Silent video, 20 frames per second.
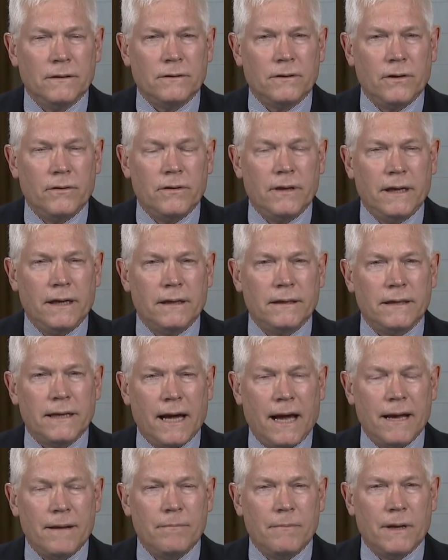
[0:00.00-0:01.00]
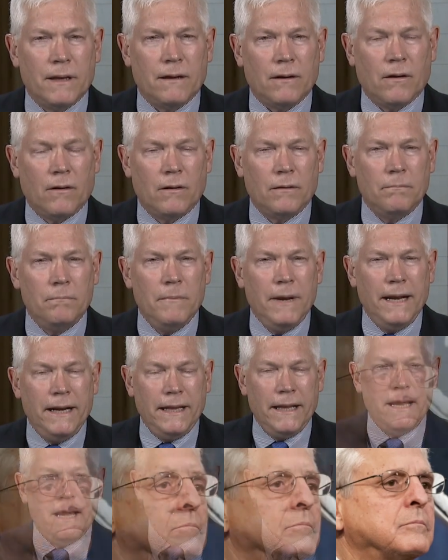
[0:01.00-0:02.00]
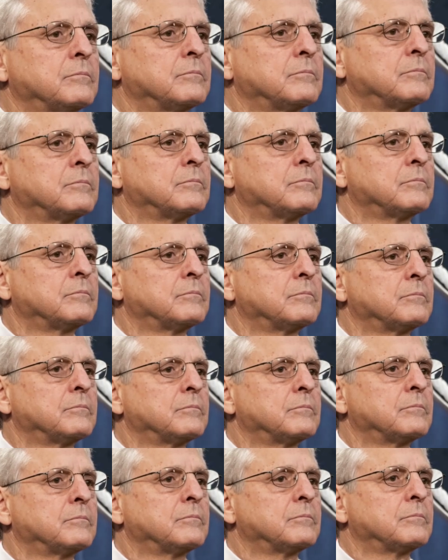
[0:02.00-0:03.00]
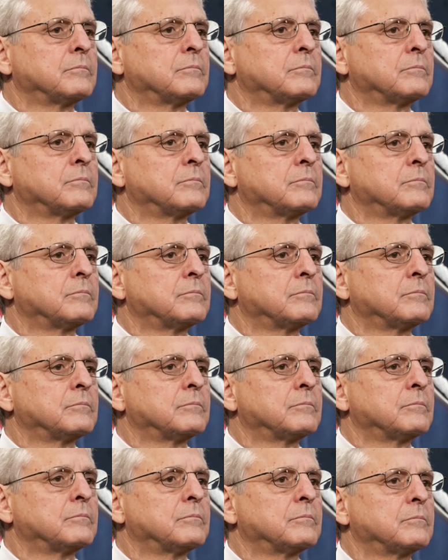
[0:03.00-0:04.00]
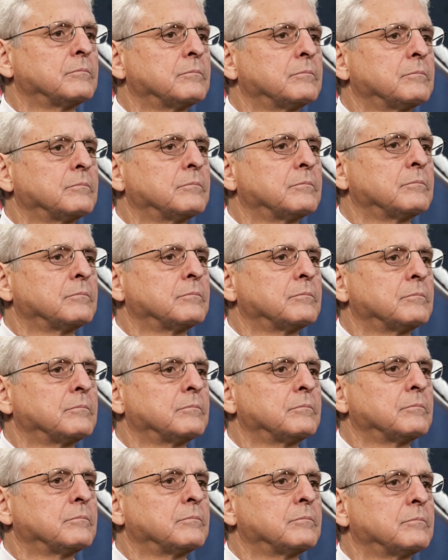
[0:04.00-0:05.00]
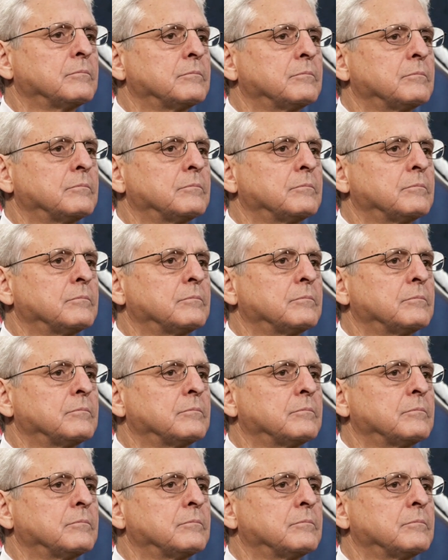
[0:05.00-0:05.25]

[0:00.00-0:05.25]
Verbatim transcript: to the indictment on many of us, not just Republicans, but also members of